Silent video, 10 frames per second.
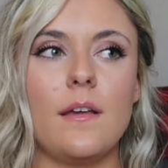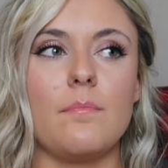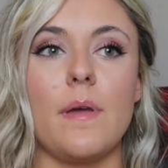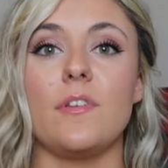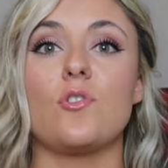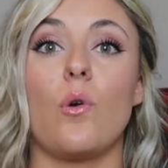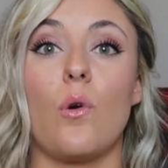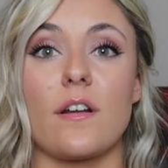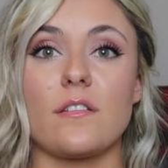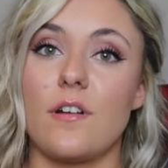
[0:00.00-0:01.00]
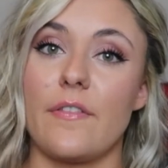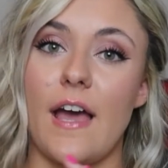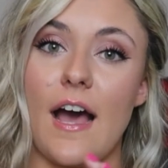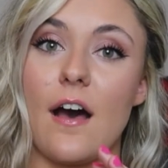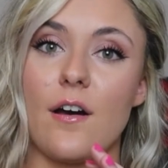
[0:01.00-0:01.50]
maybe chores around
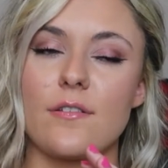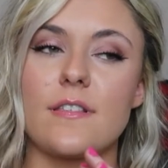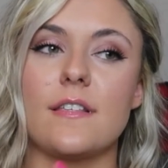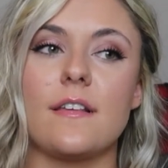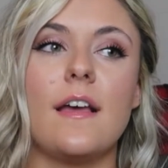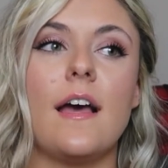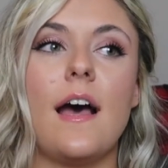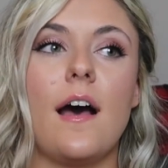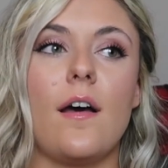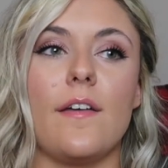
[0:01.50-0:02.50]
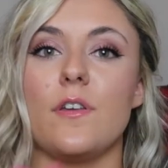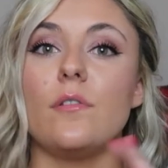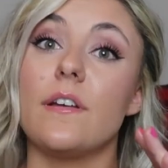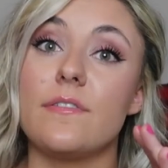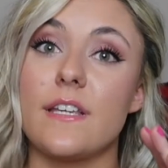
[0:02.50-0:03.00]
the house if you
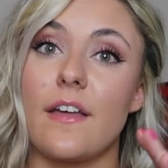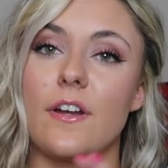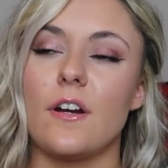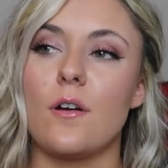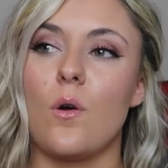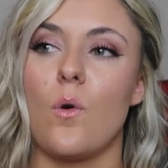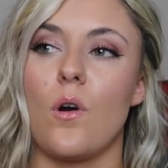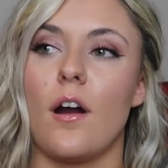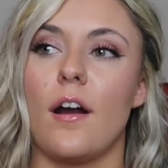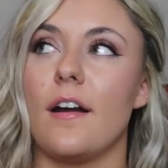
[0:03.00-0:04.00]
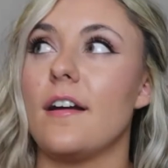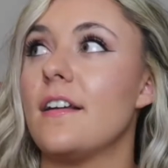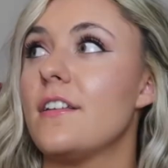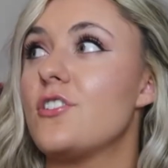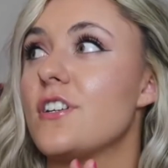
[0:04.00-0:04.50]
live together, or
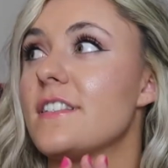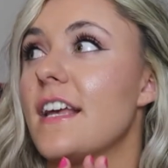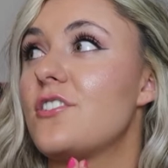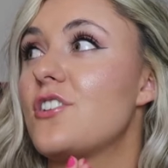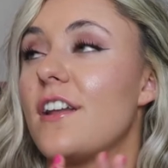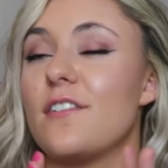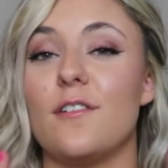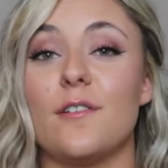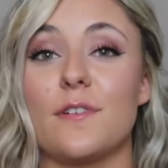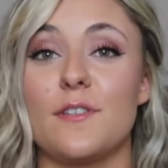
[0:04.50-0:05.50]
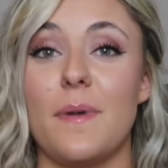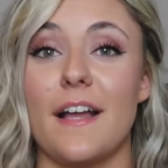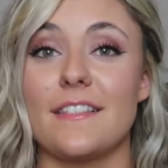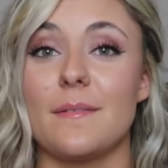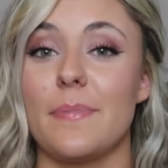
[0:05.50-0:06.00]
just like general
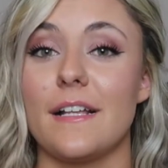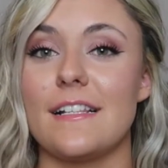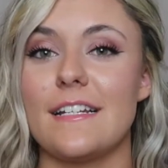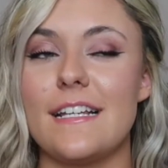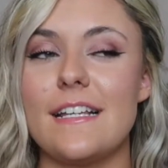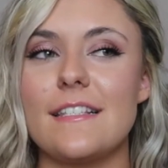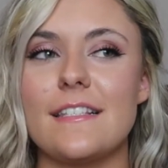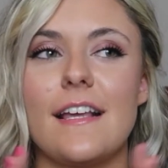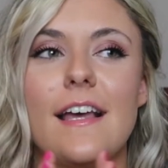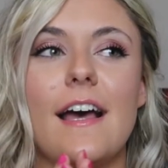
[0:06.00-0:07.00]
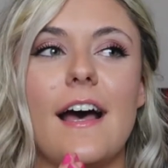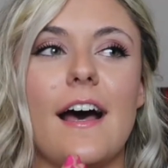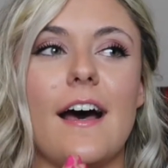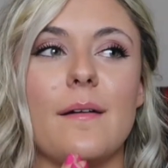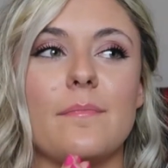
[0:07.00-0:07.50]
responsibilities.
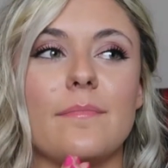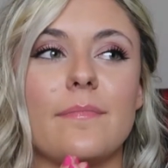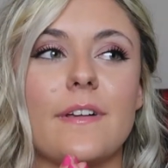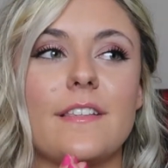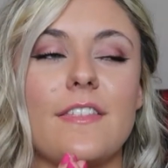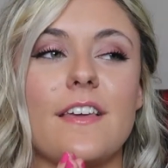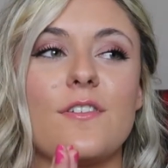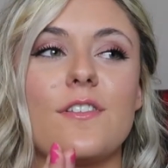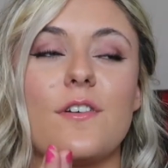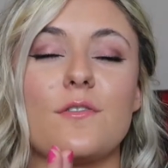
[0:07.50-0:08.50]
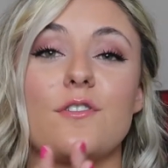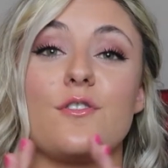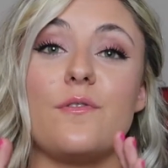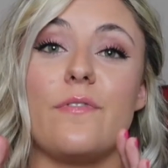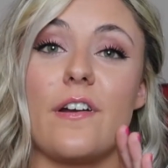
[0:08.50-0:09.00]
Because I think that those are
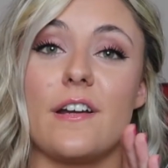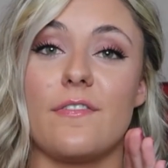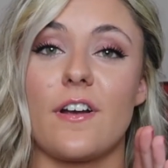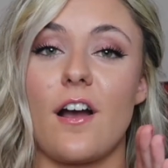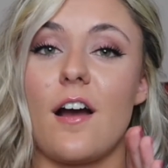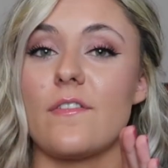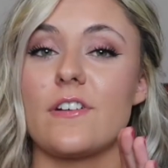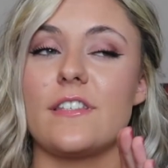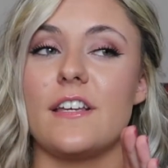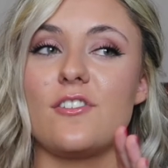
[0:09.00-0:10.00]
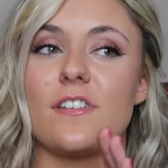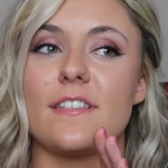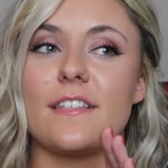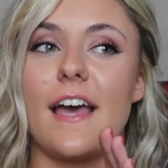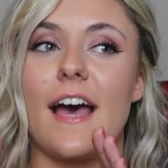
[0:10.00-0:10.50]
two very different
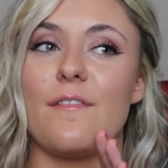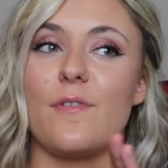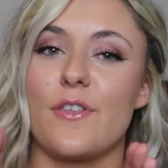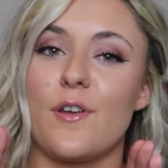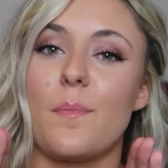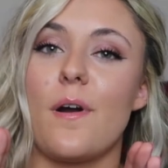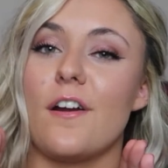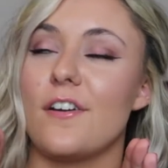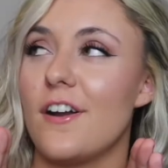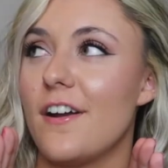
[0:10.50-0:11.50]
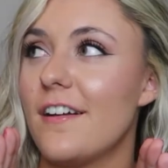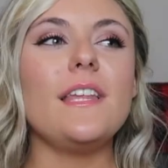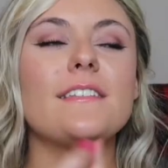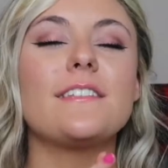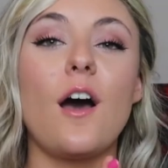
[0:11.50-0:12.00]
conversations to have with your partner.
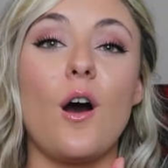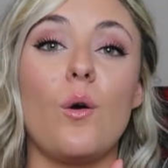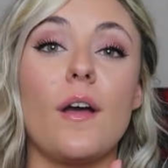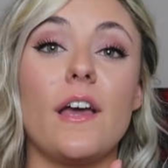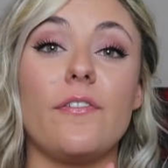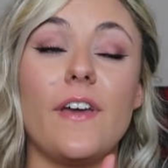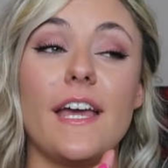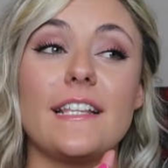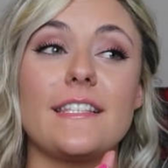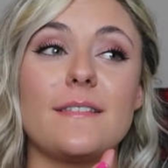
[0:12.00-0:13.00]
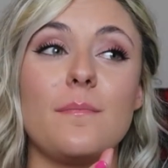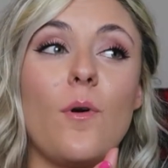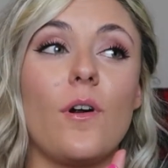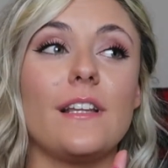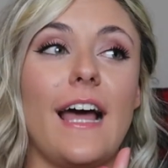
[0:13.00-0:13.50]
So if it's
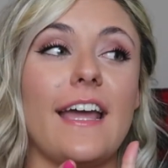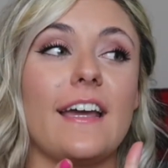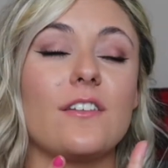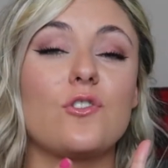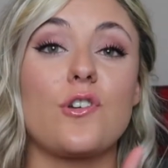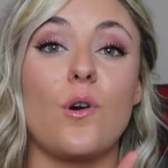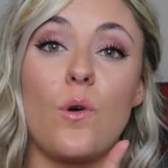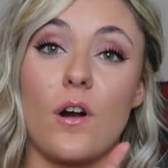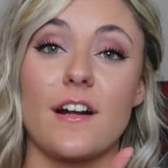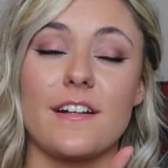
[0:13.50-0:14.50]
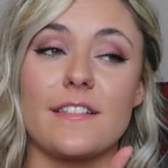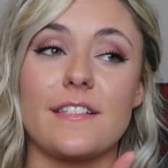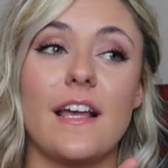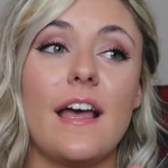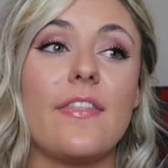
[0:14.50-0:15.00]
more like
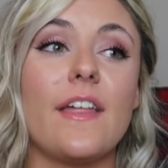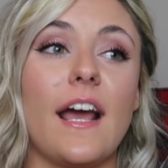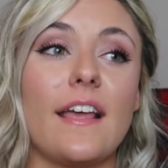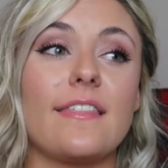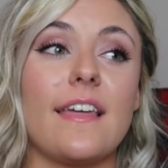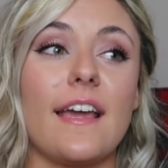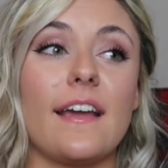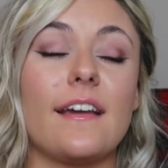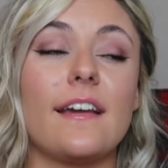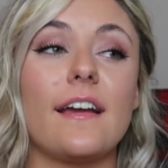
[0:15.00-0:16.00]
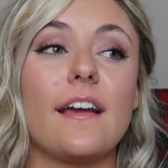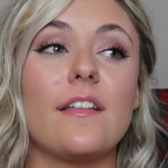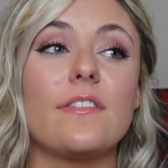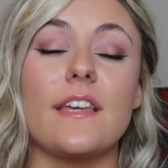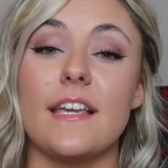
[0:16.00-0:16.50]
chores, then I think
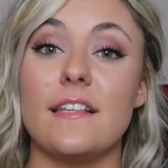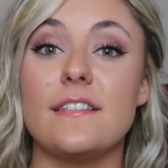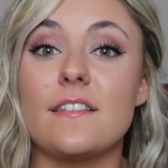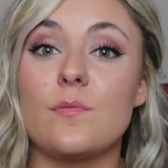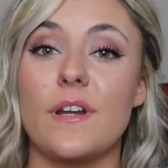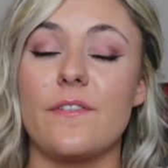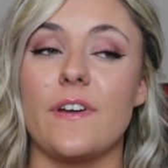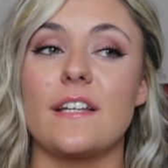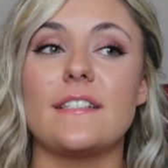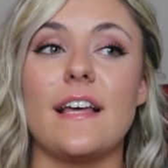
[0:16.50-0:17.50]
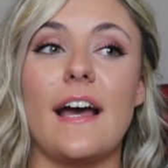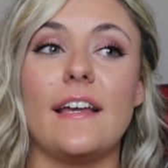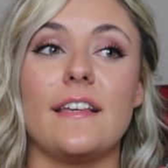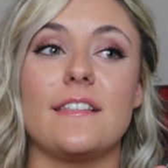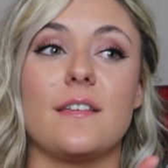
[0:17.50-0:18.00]
the easiest way to fix
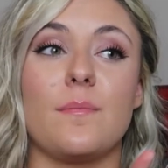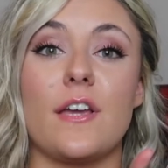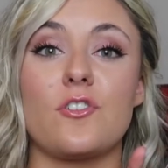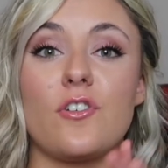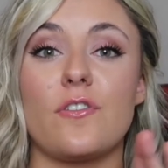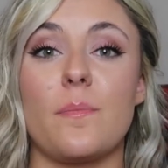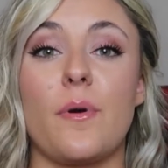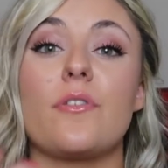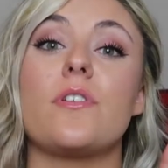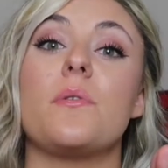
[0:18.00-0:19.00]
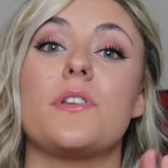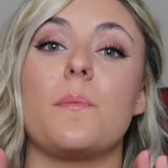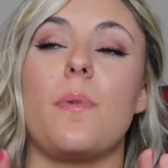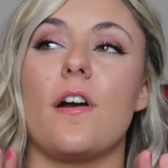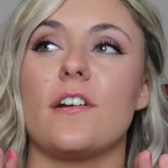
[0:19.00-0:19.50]
that is to make sure that both you and
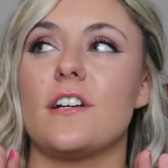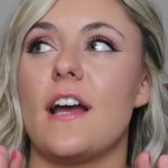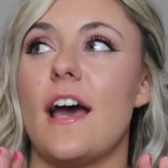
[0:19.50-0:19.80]
your partner